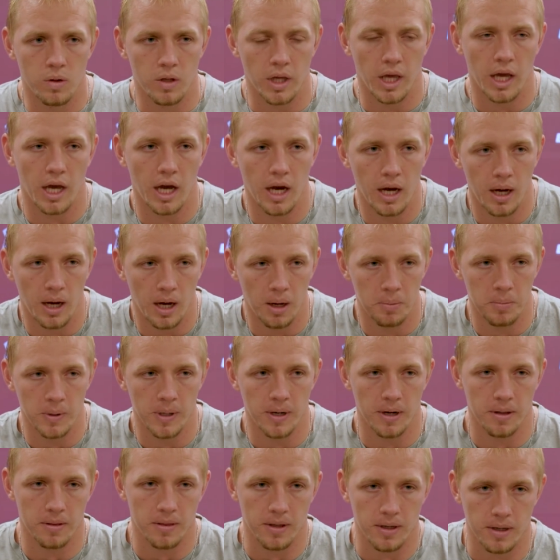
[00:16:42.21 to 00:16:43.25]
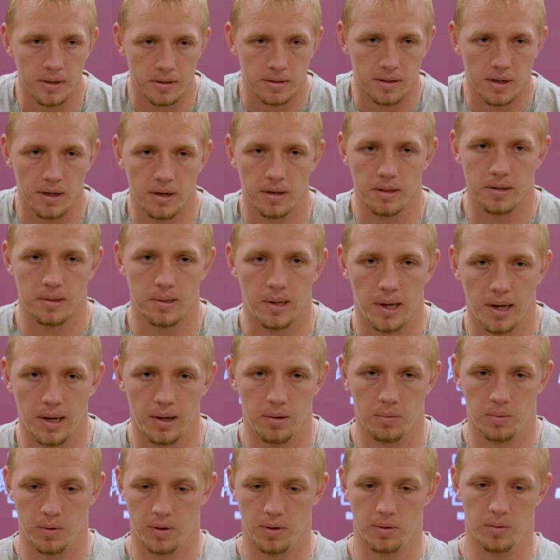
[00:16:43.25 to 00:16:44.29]
Yeah, I mean, I think at the end of the
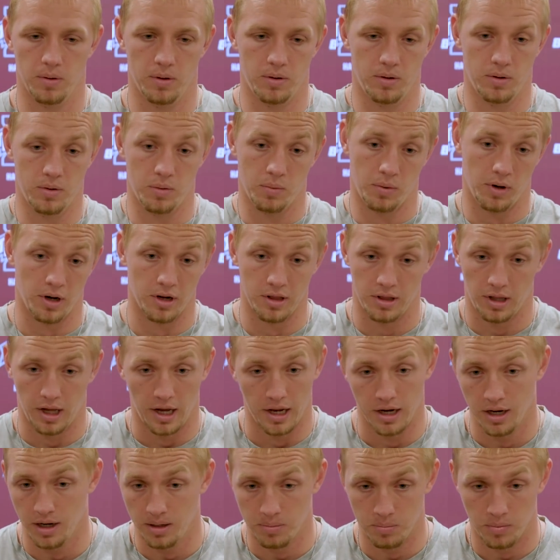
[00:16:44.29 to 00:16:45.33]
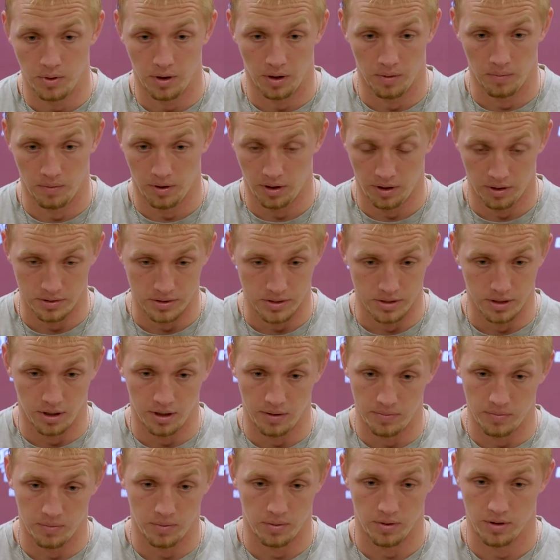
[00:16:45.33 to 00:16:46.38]
day, we're going to line up. We're going to run our
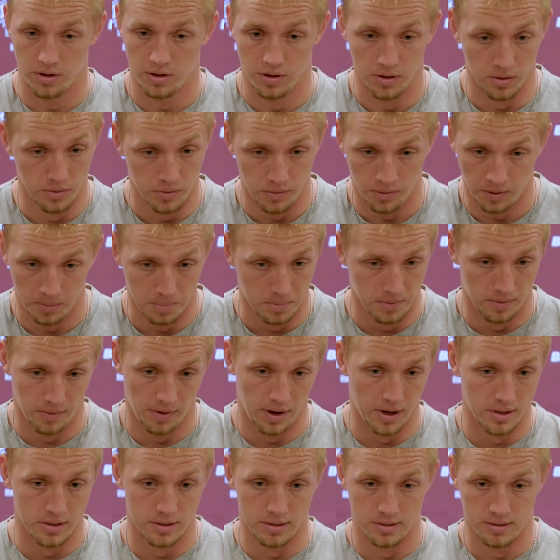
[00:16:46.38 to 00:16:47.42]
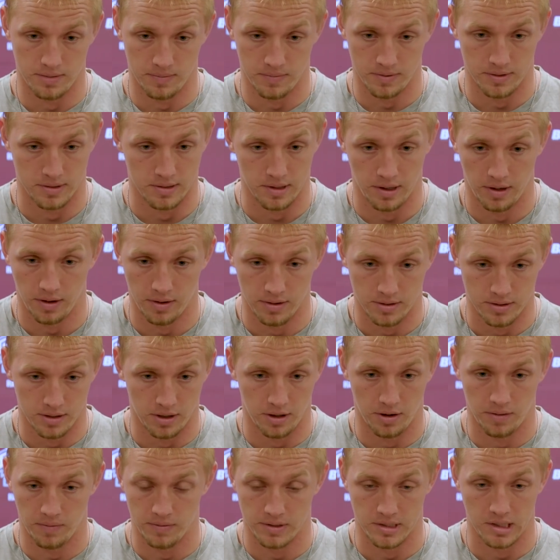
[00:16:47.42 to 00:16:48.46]
stuff. We're going to go through our progressions. If it's there, it's
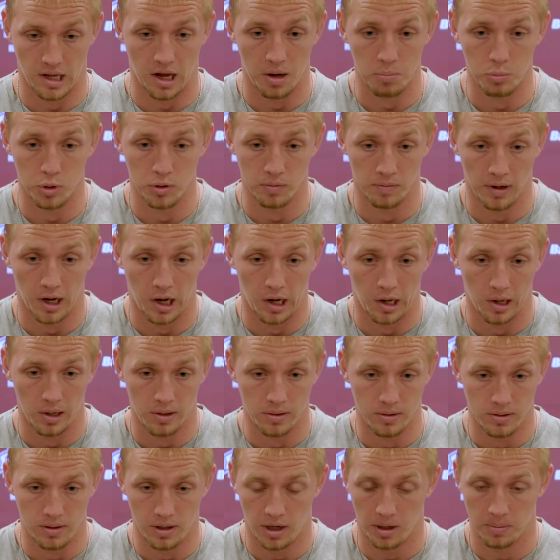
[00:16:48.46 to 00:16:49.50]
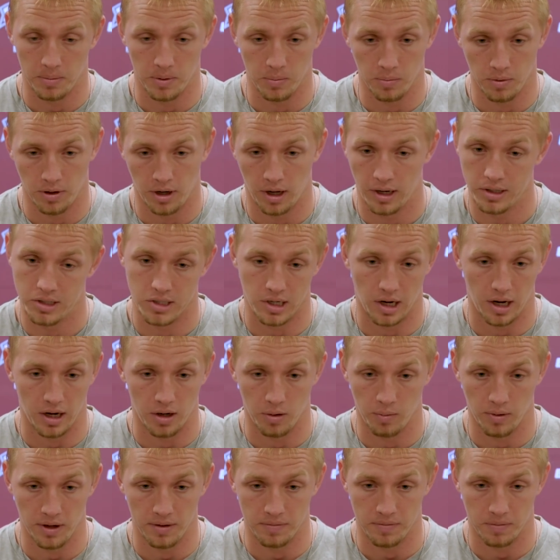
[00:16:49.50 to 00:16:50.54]
there. If it's not, move on. I mean, we're not
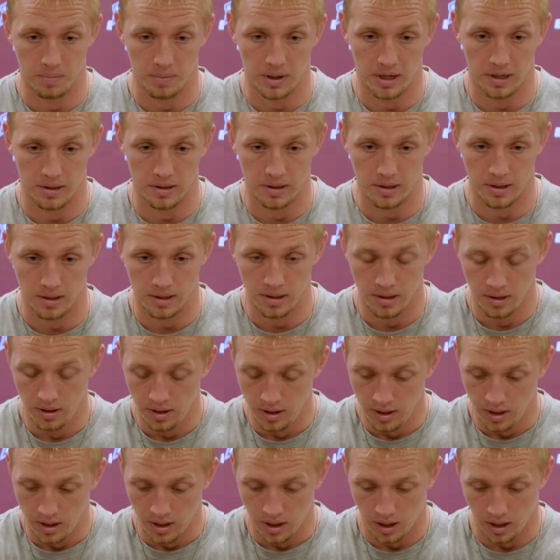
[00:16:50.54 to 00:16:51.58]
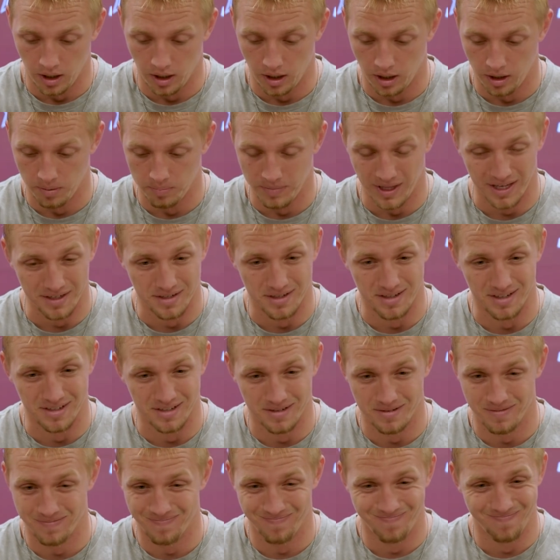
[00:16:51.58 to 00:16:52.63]
shying away from anything. That's
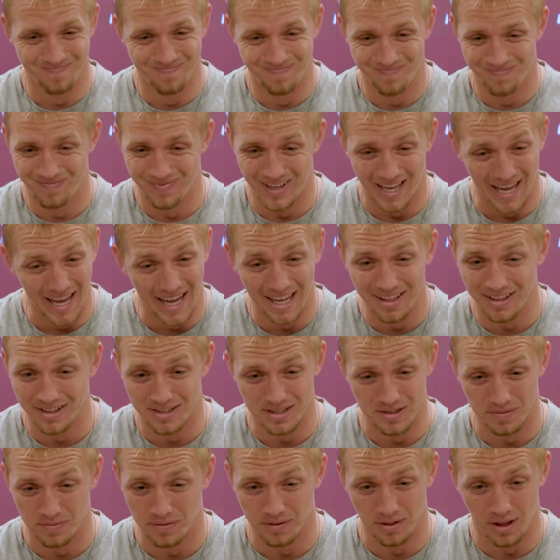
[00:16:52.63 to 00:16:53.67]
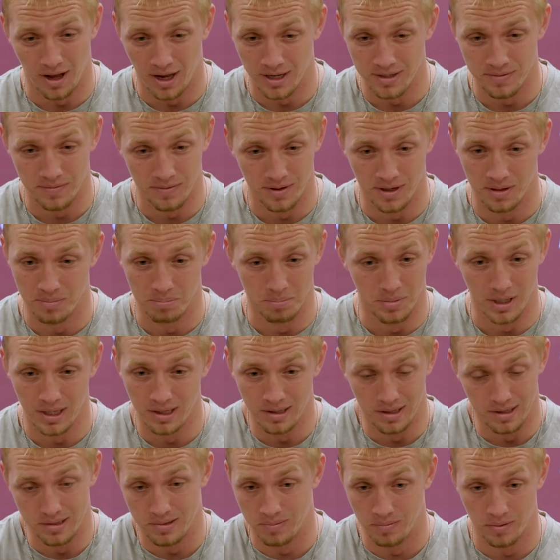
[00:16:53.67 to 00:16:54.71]
just A, that's the philosophy, and
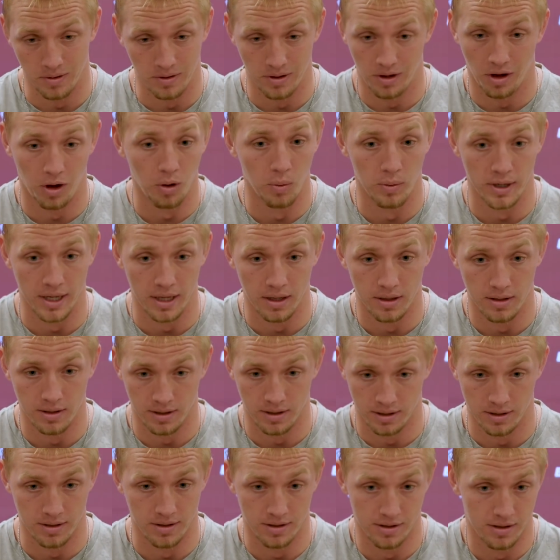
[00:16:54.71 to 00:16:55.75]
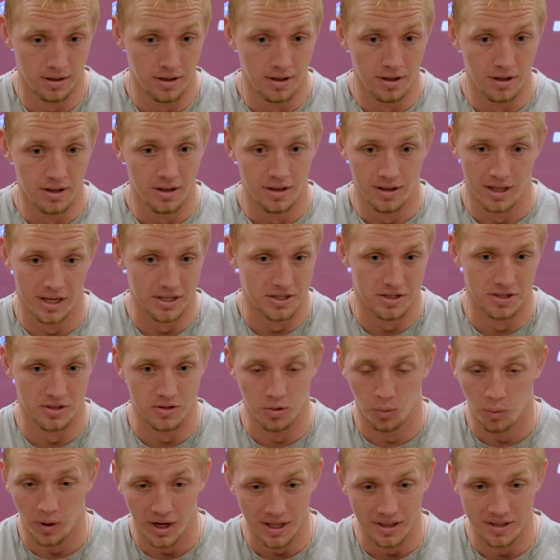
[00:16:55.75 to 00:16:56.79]
B, that's really all we that's just
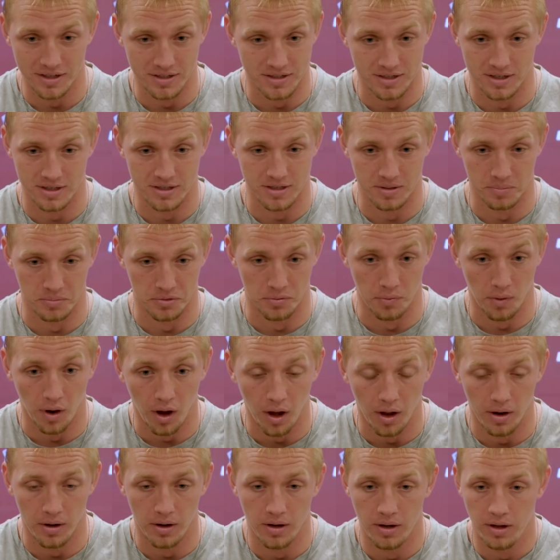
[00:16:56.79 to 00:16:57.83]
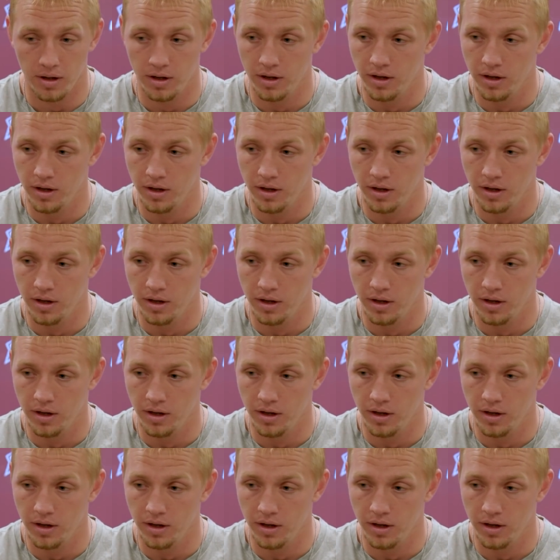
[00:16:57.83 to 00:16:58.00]
the way this system's run.